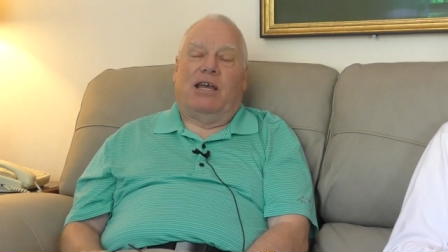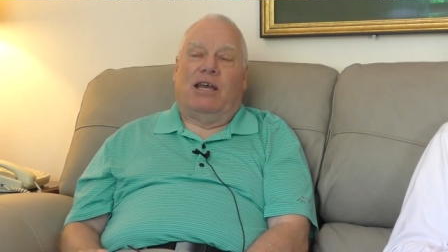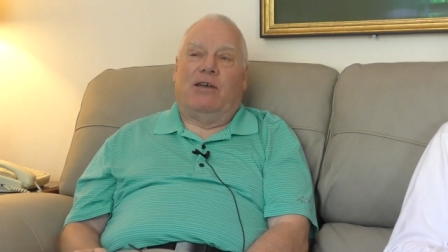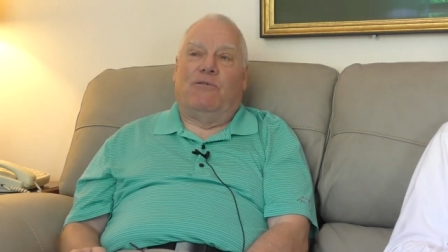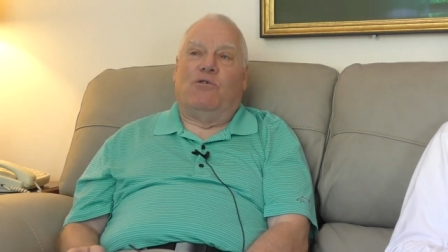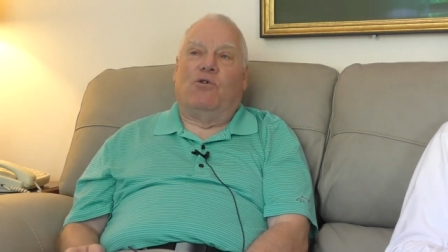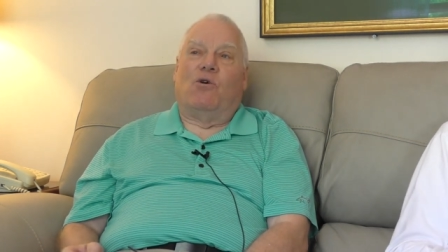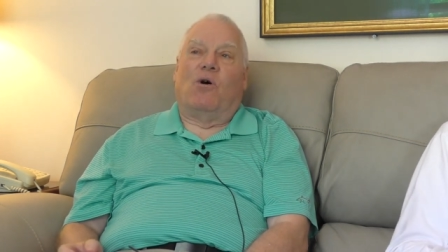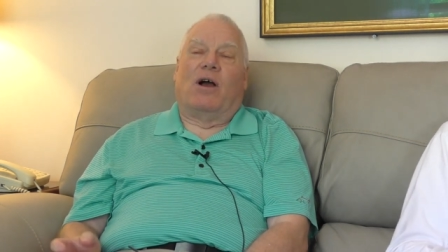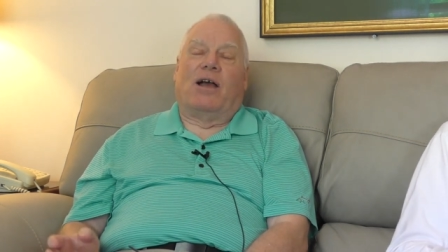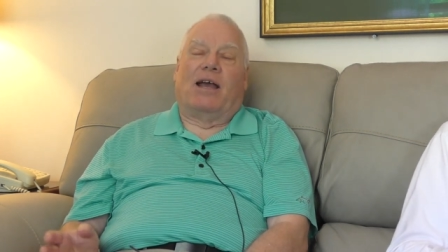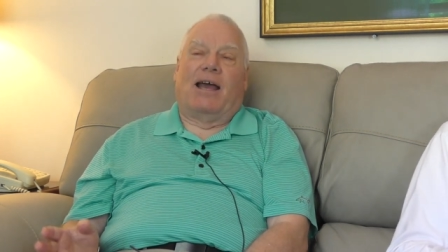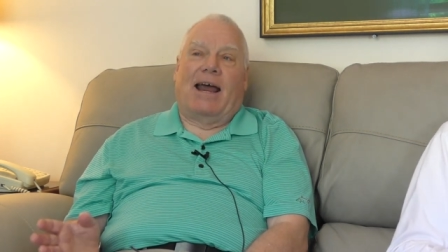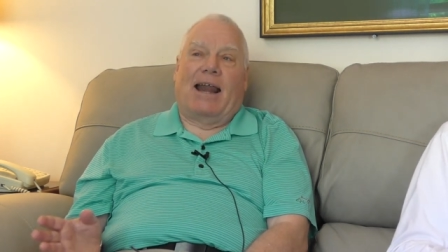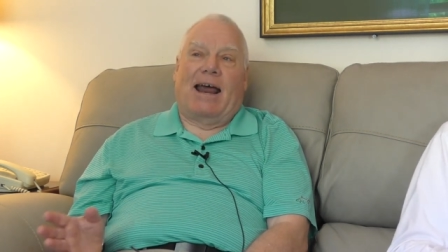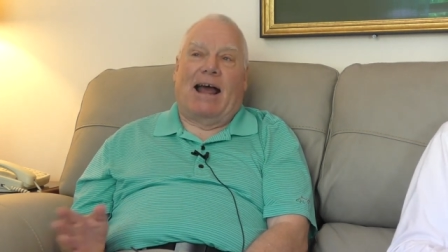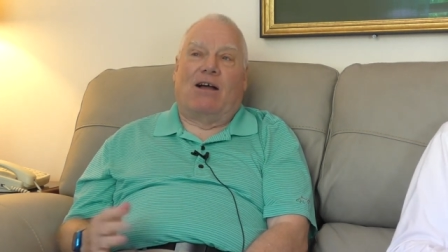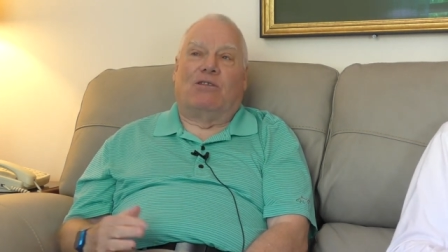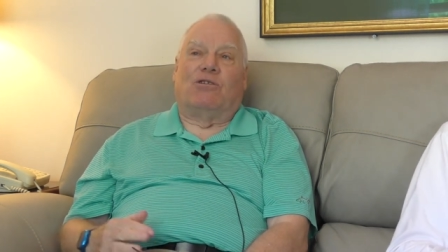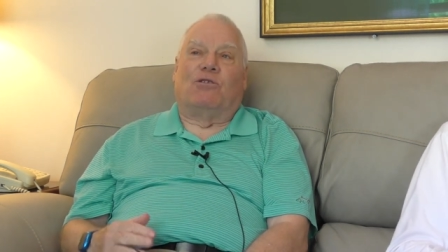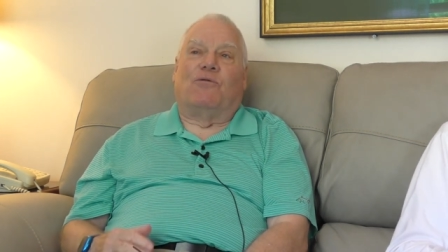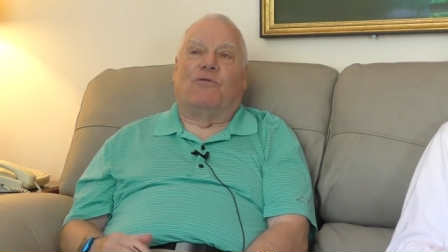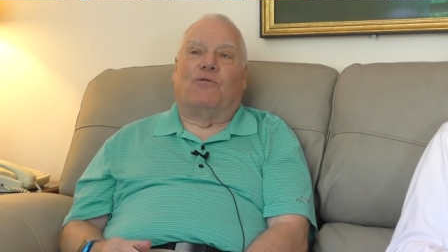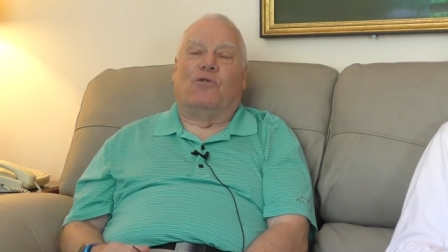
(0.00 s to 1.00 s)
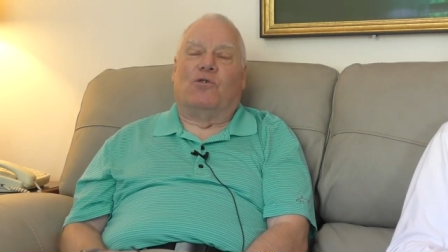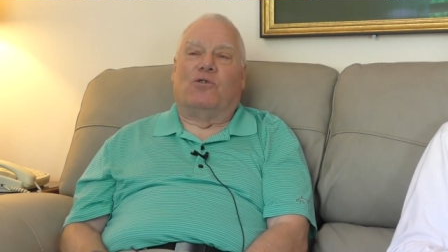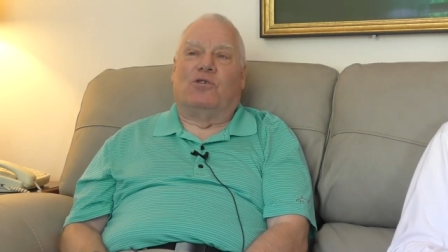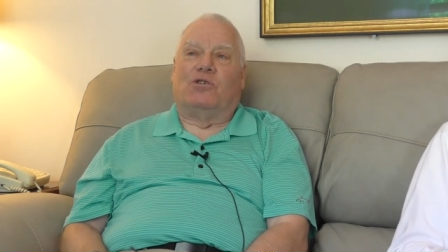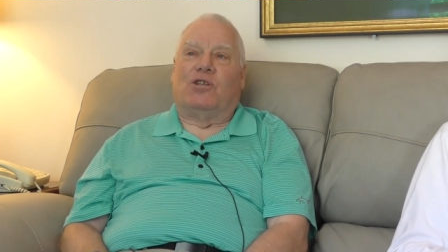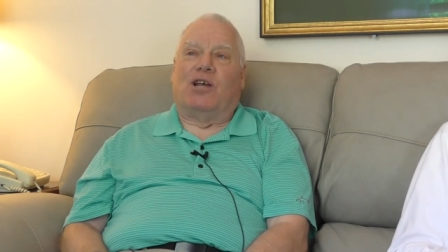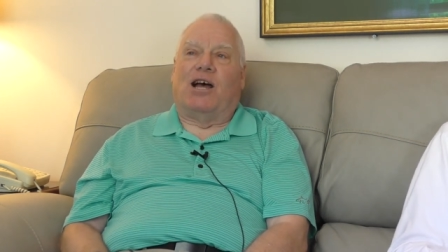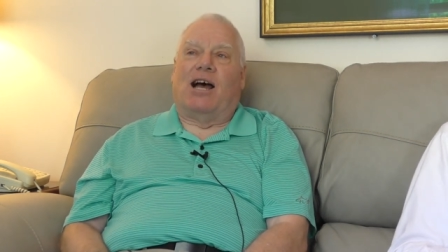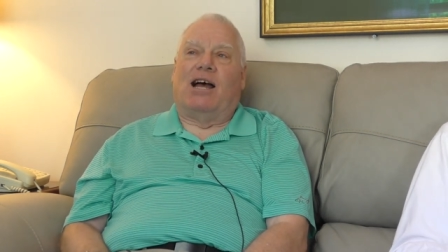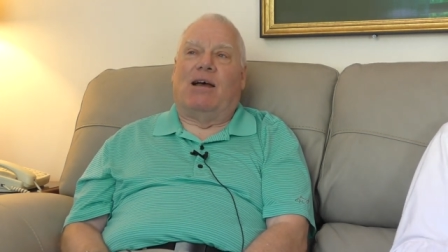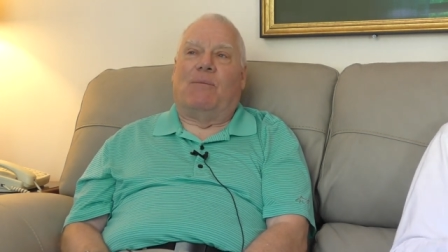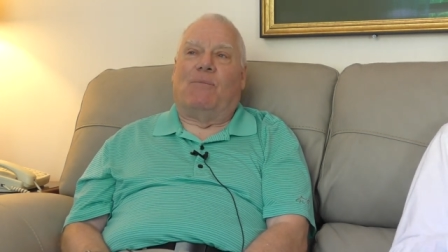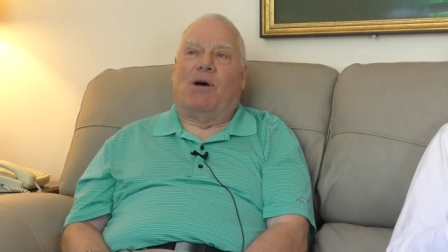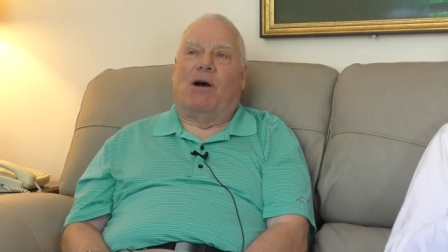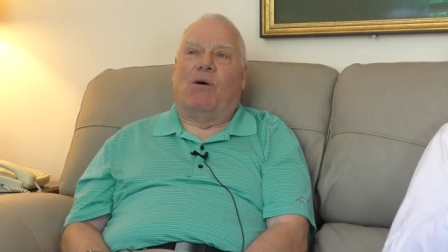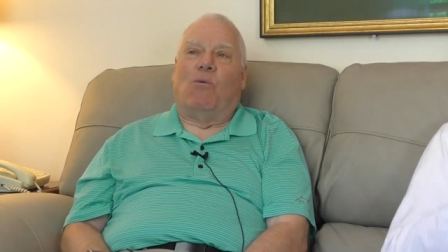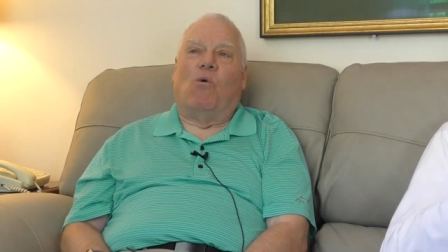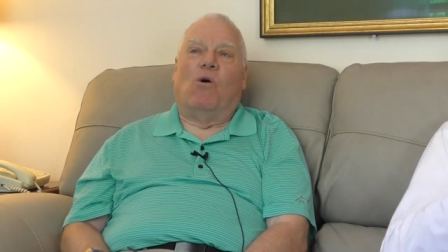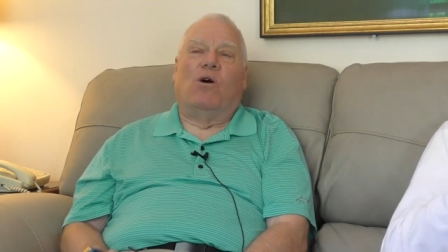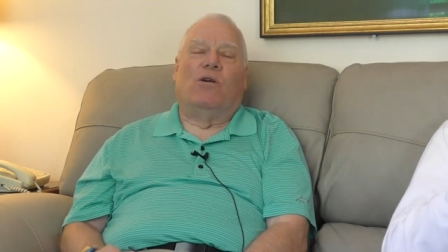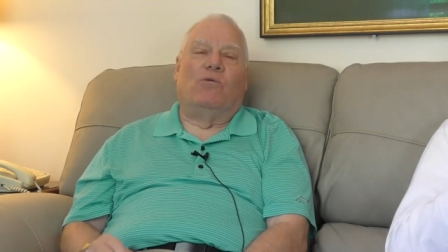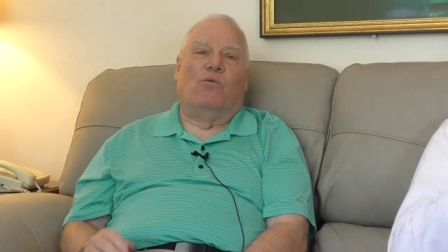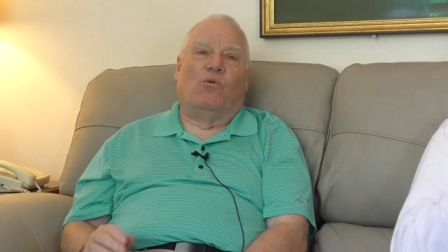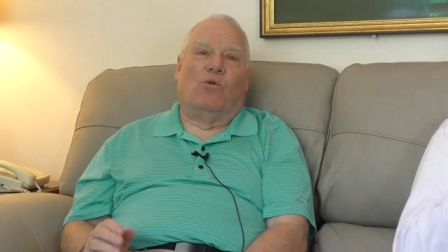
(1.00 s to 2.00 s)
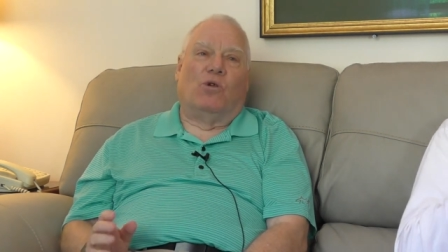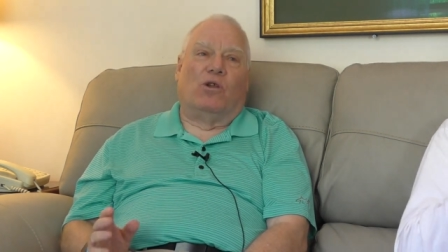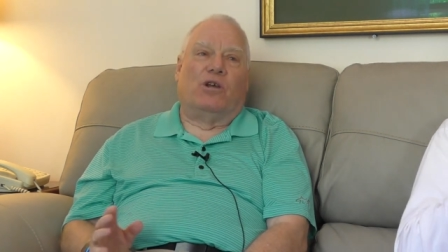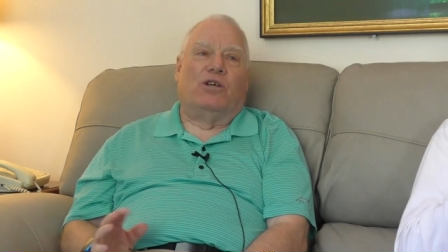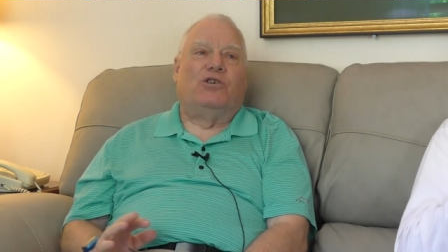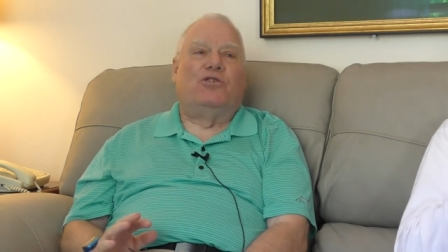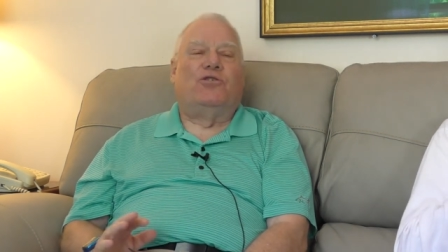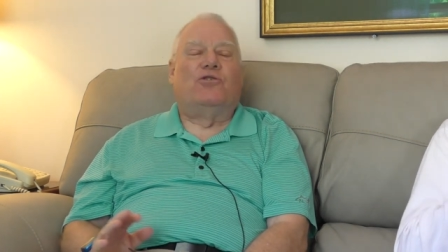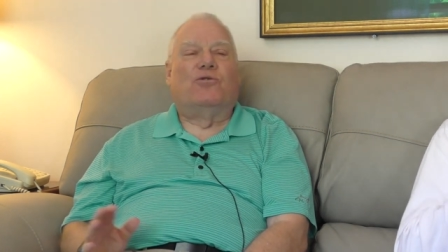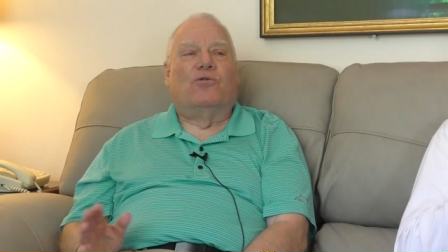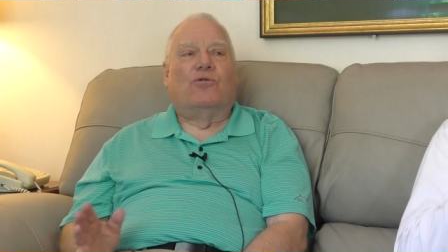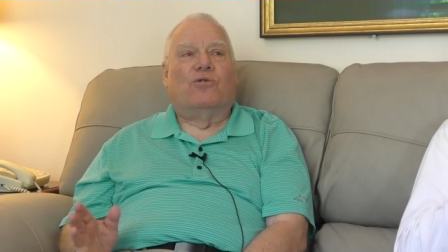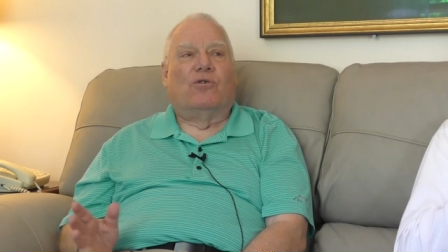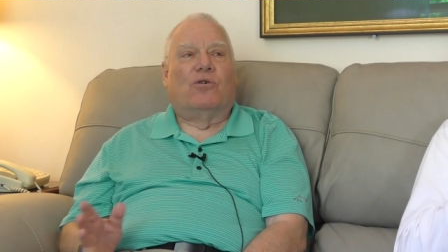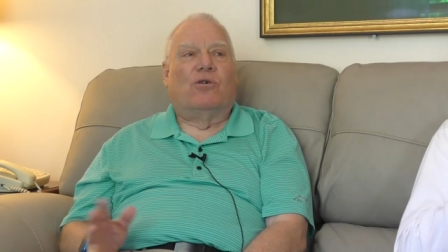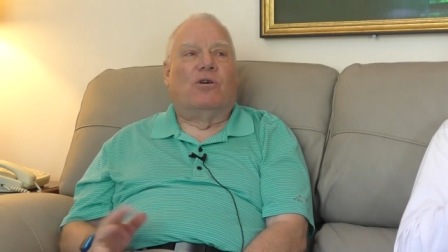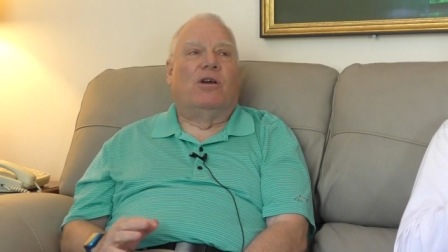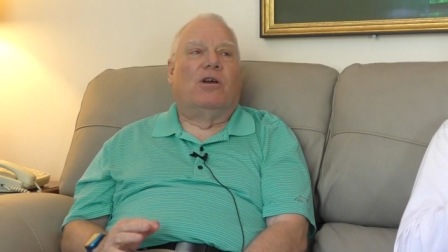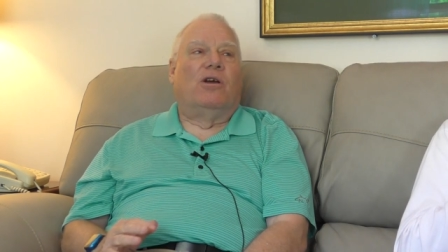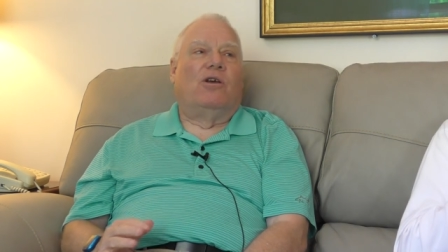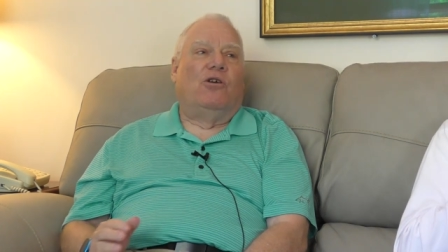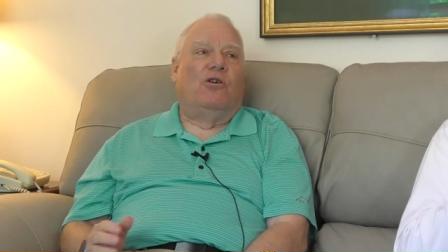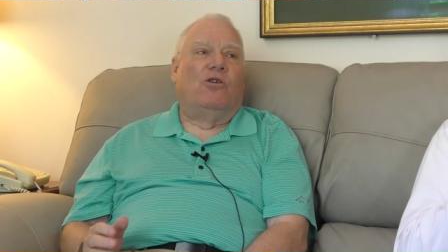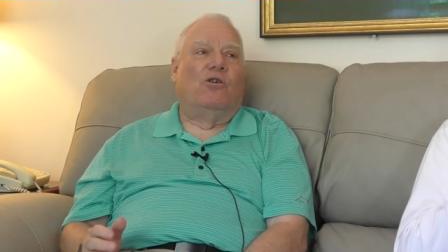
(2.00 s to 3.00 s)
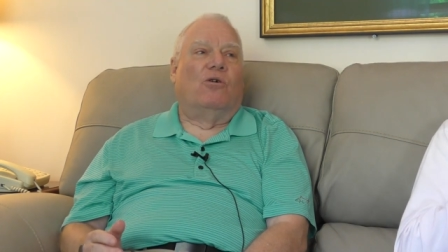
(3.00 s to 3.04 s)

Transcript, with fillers: even though I got out the first time, I wasn't really sure.